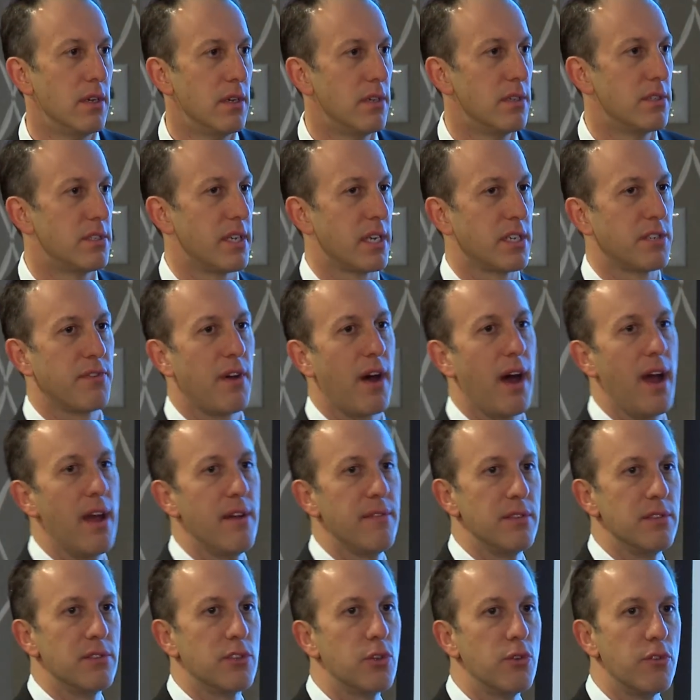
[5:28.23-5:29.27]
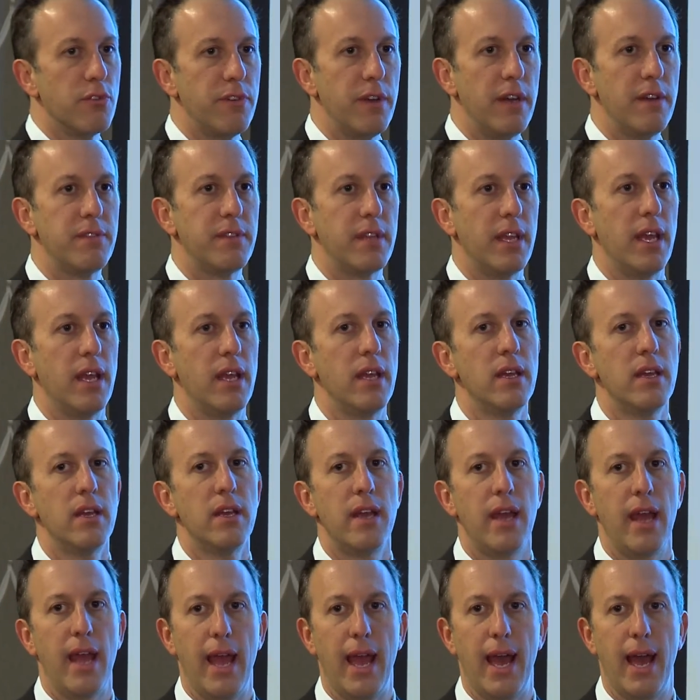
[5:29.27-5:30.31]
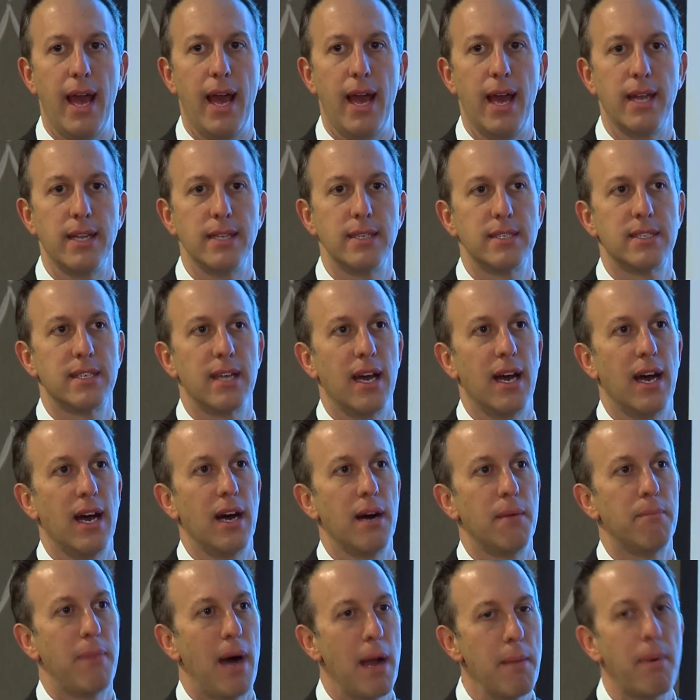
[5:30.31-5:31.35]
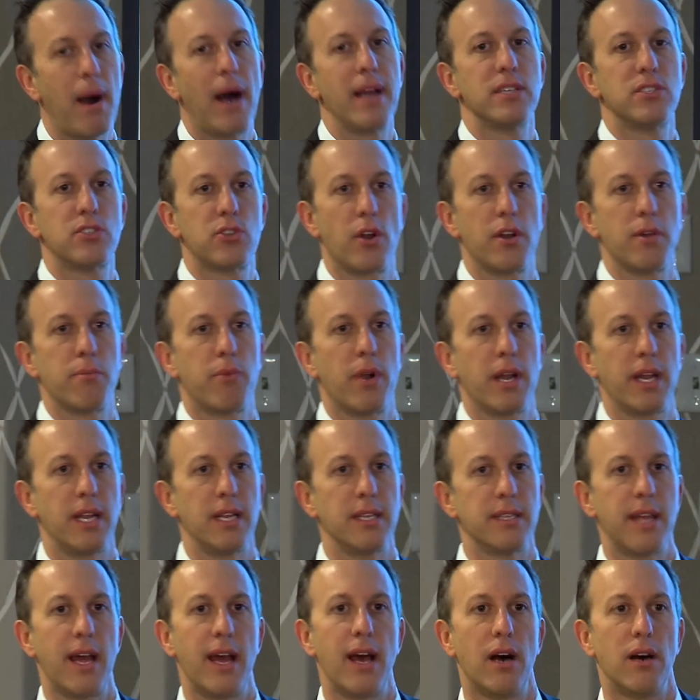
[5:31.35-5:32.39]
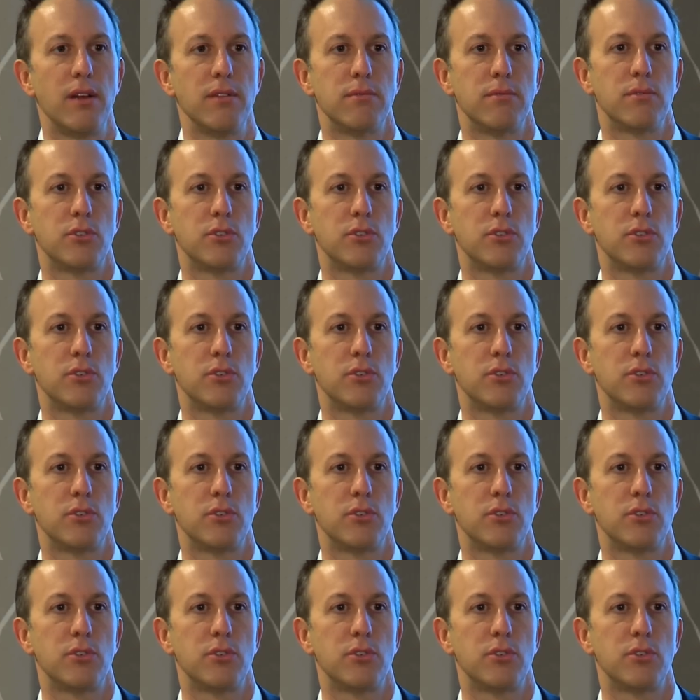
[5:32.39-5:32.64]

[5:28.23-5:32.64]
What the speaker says: 6'5" and 250, and my body started breaking down,